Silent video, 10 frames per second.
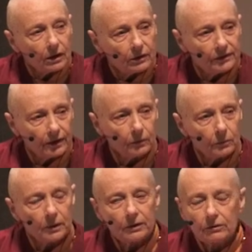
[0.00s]
are dealt
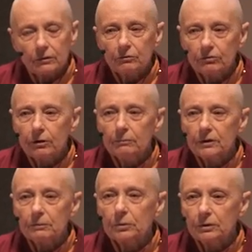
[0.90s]
with from
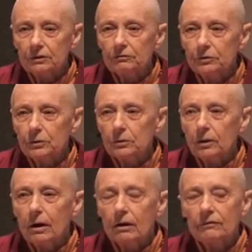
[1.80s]
the point of view
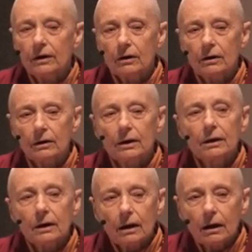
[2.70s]
of our
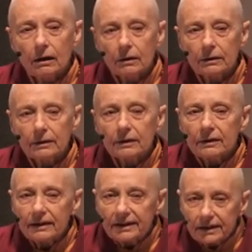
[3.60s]

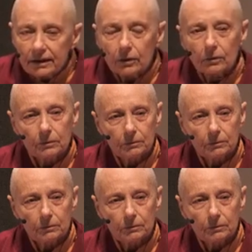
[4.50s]
ego.